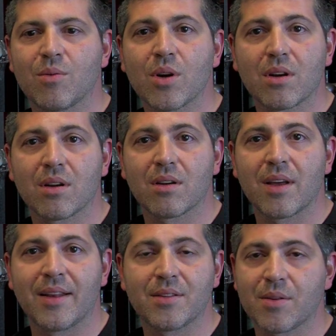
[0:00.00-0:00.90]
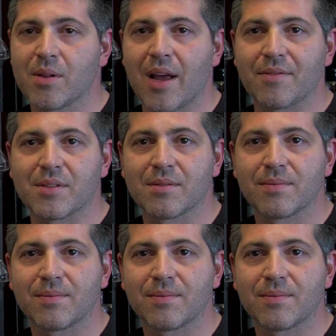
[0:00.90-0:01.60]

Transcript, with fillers: work and into their lives.